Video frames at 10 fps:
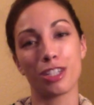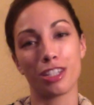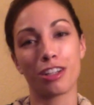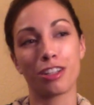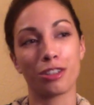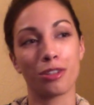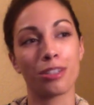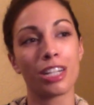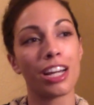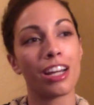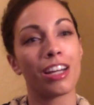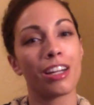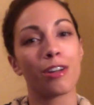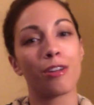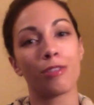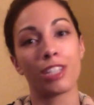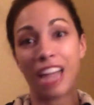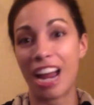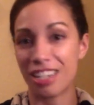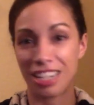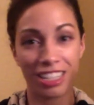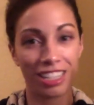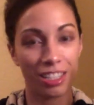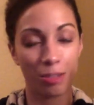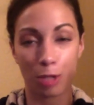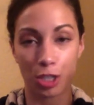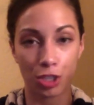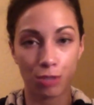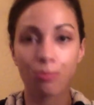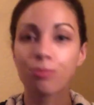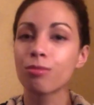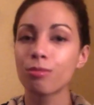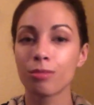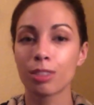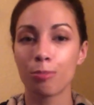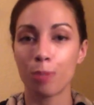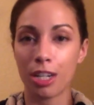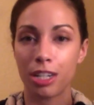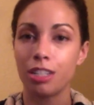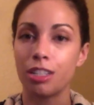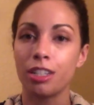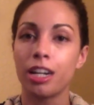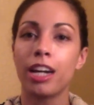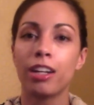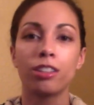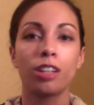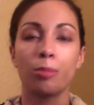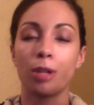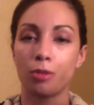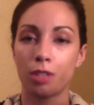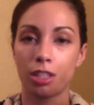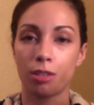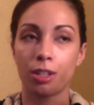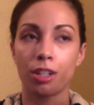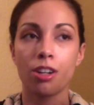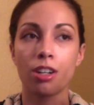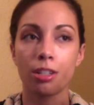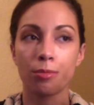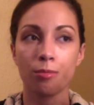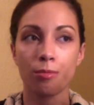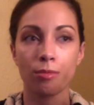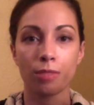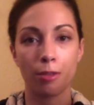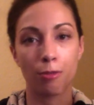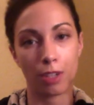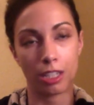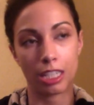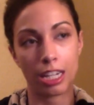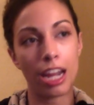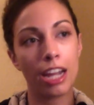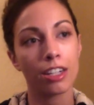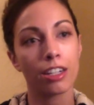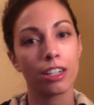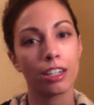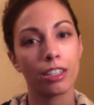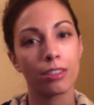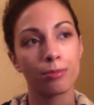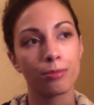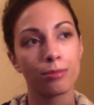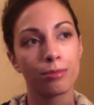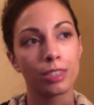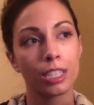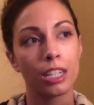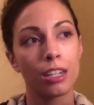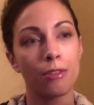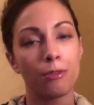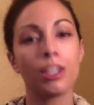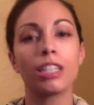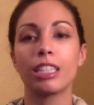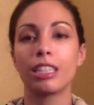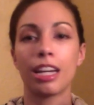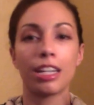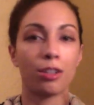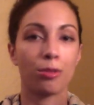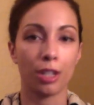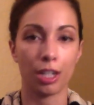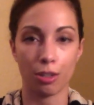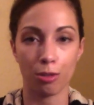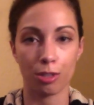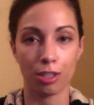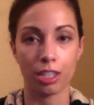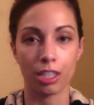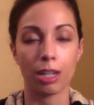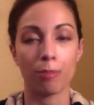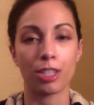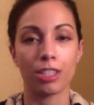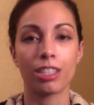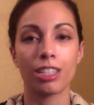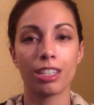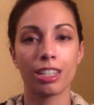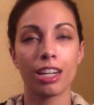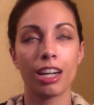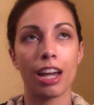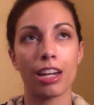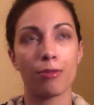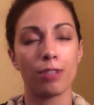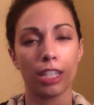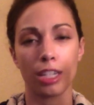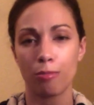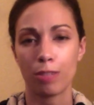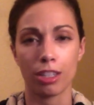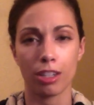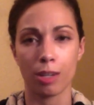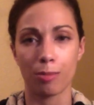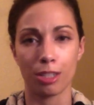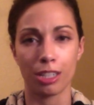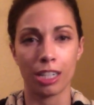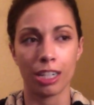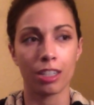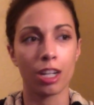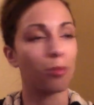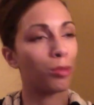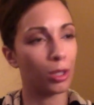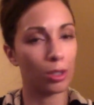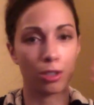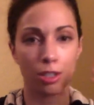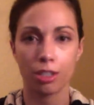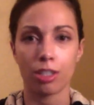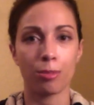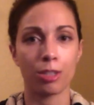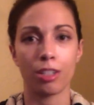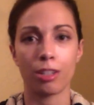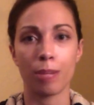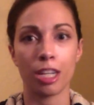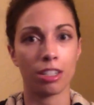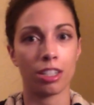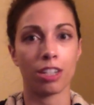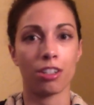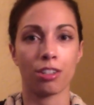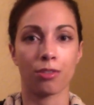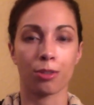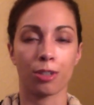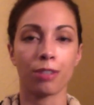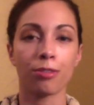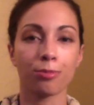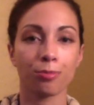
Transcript: include sadness, depression, being in denial about what's going on, feeling anger, feeling like you're working towards acceptance. And I feel like I missed a couple in there, but those are some of the main stages of grief.